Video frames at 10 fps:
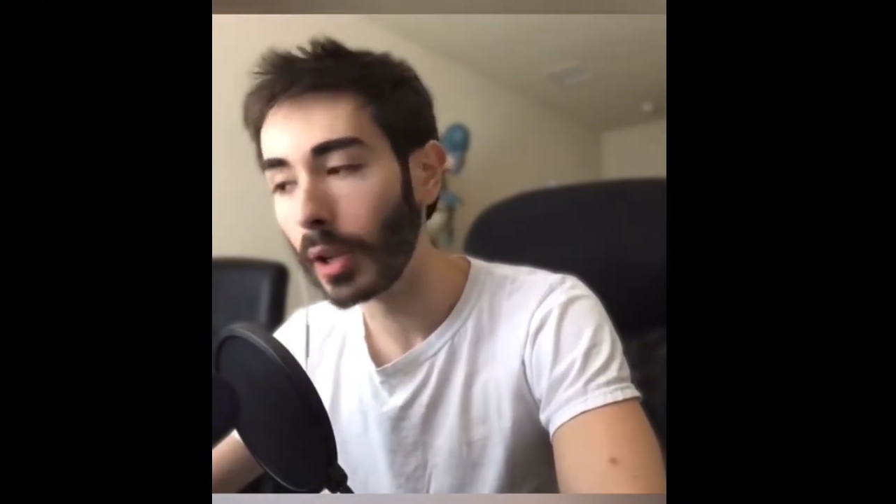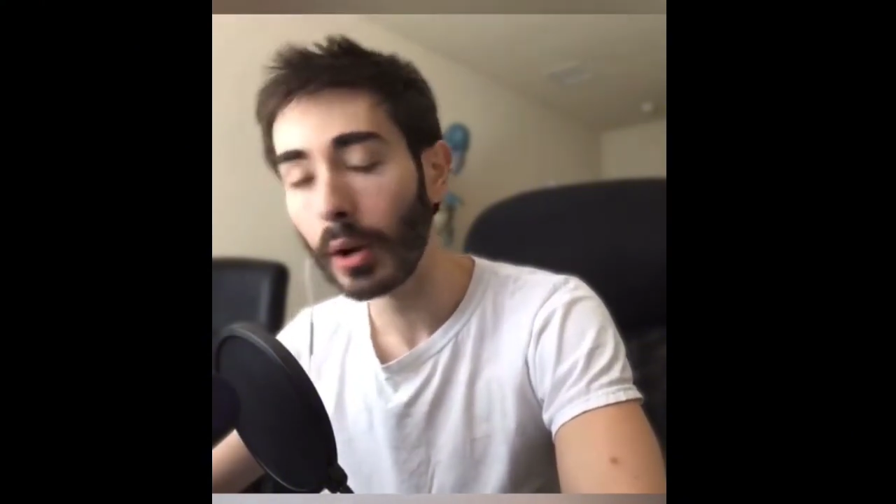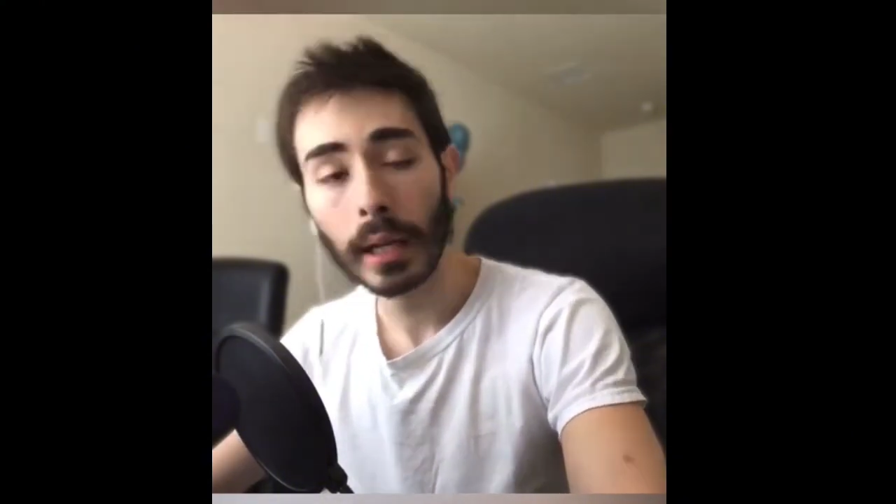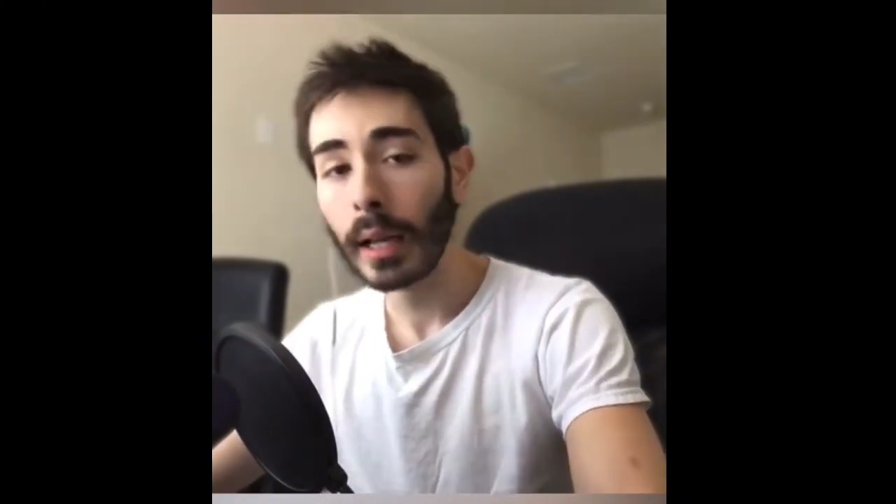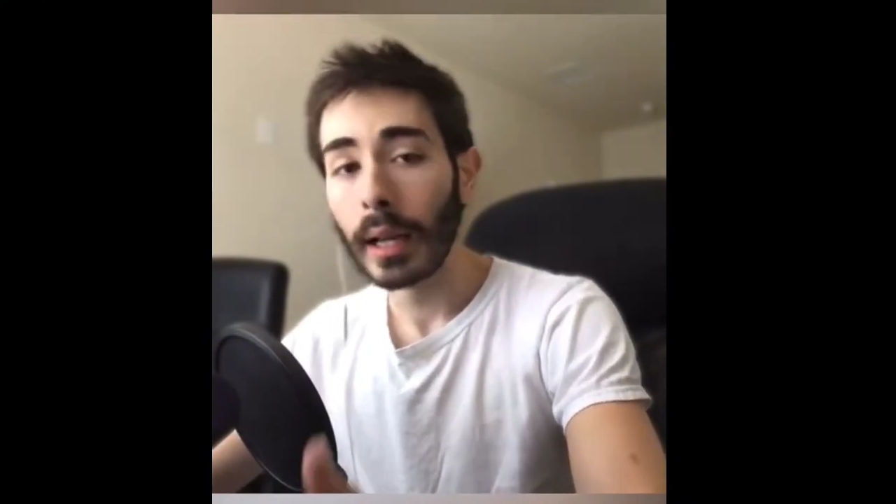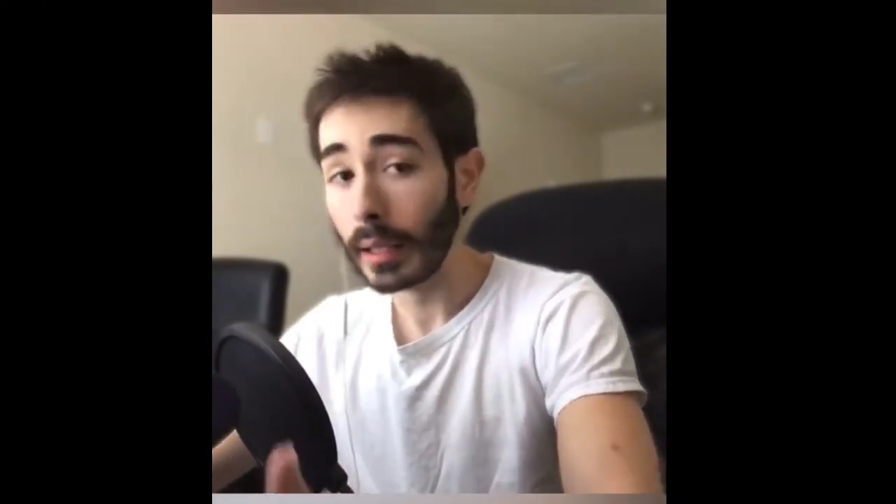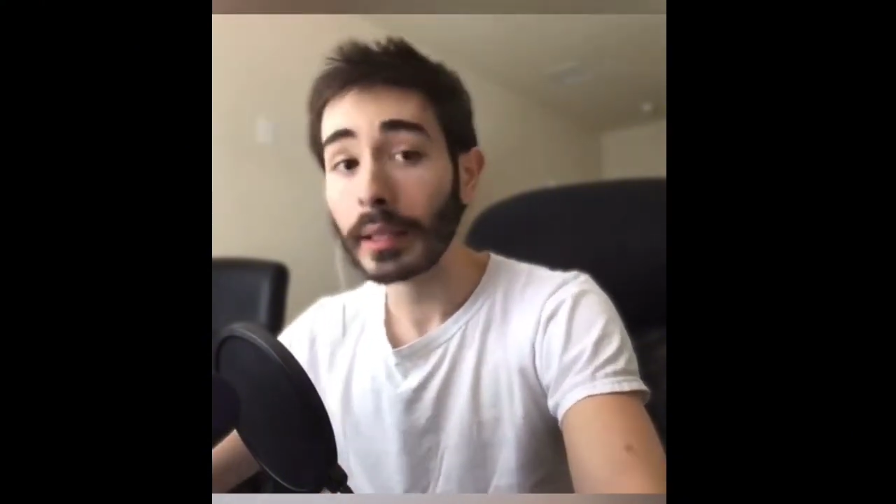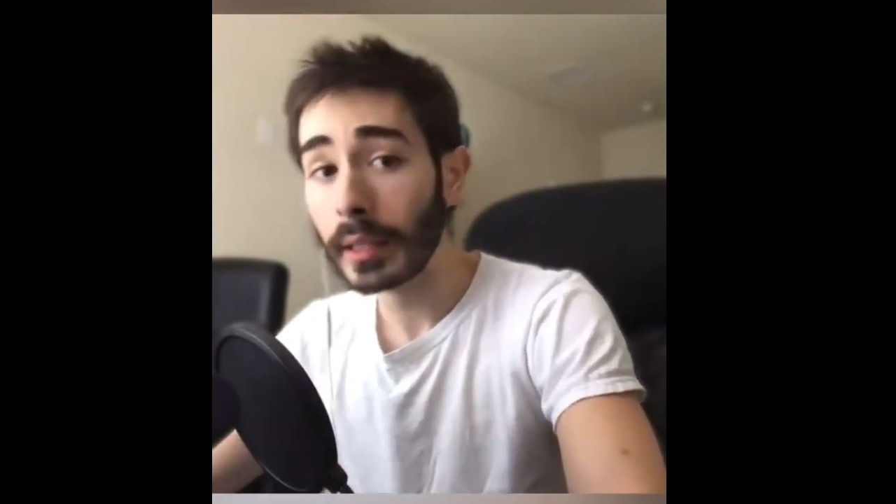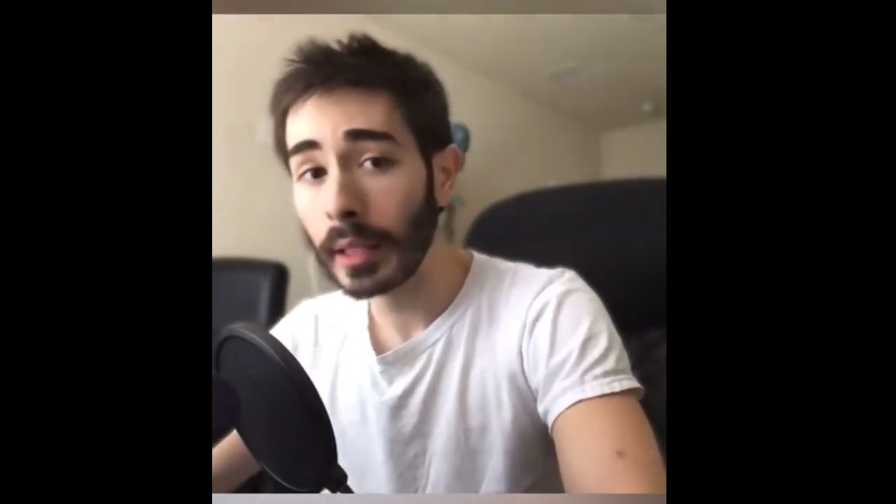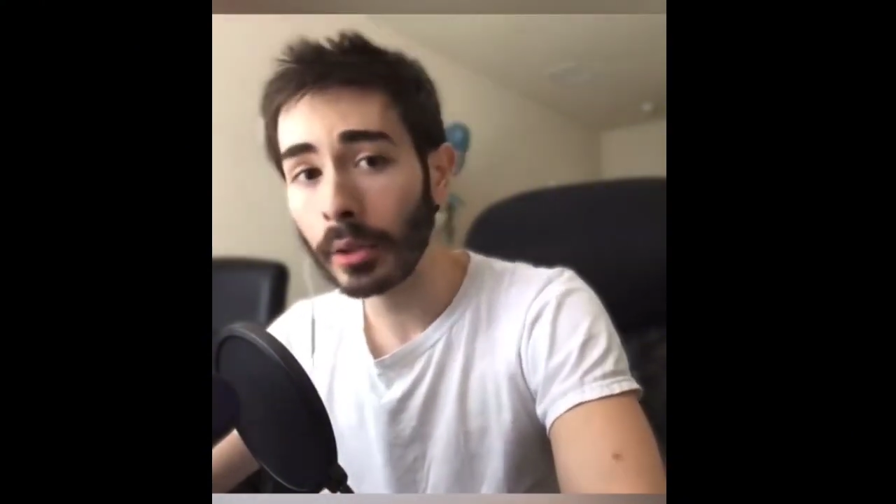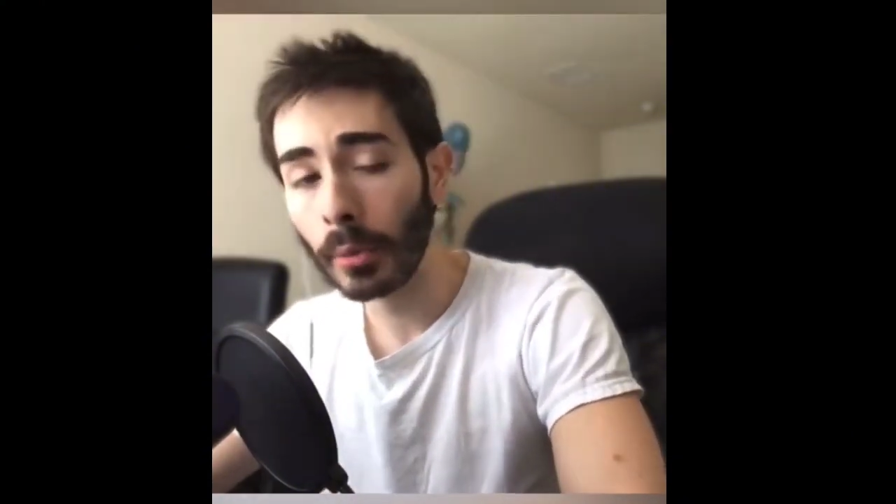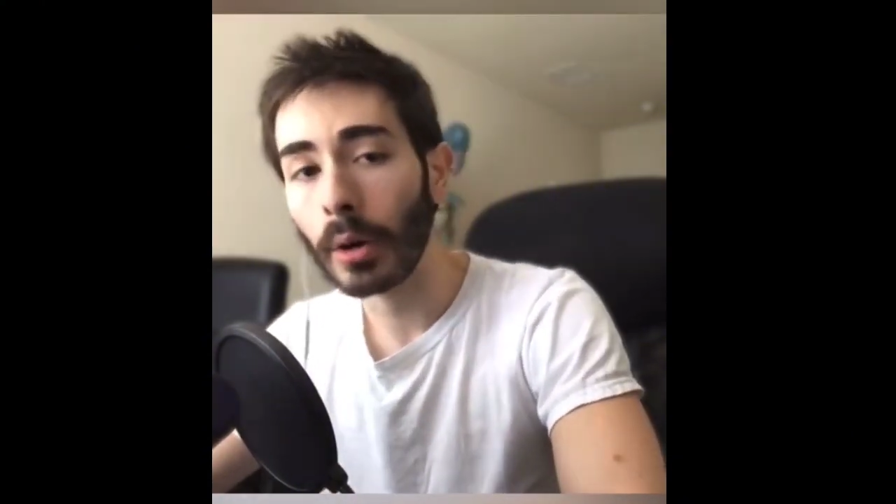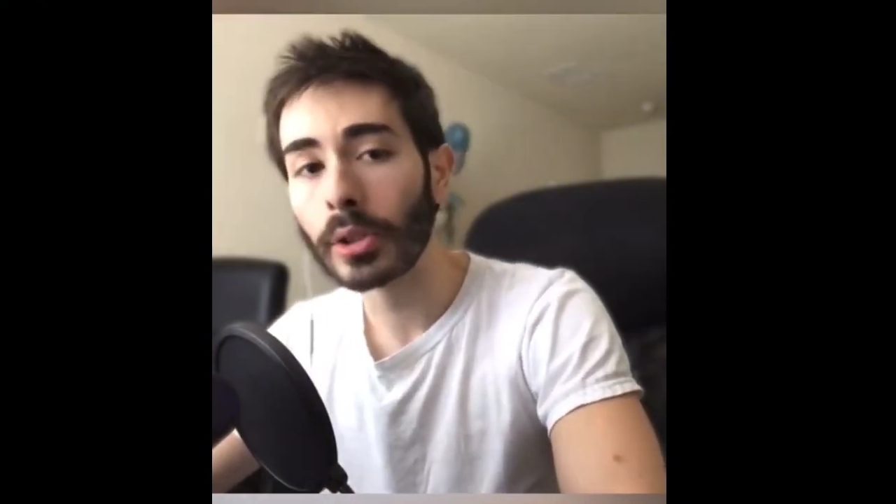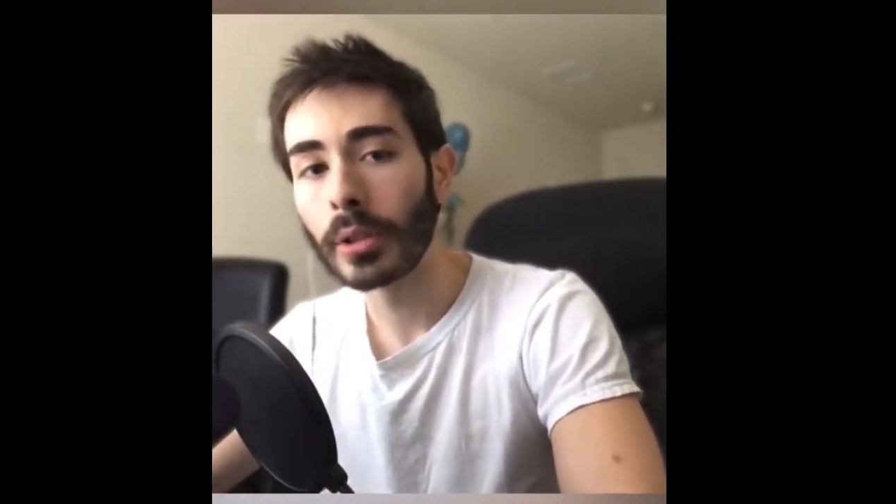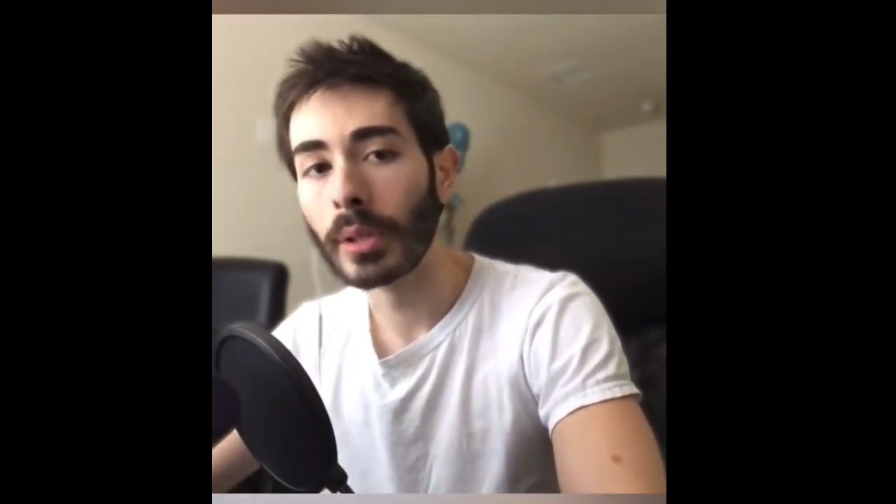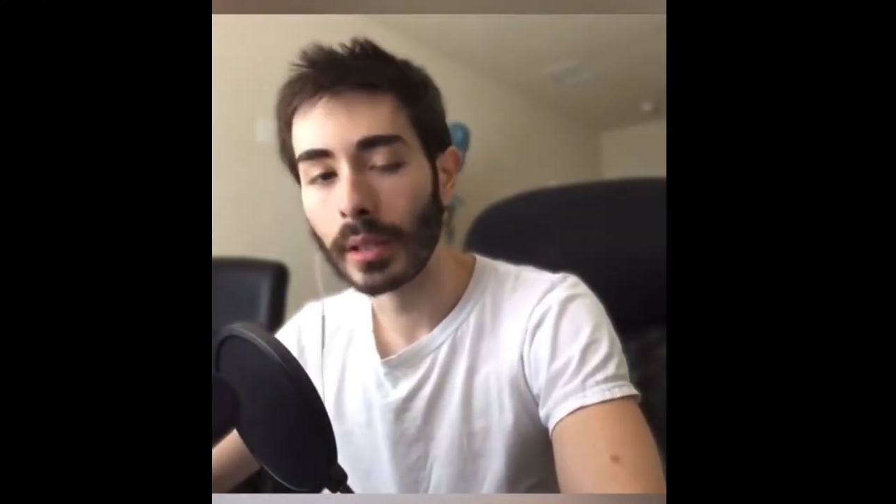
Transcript: So it, it did kill the roach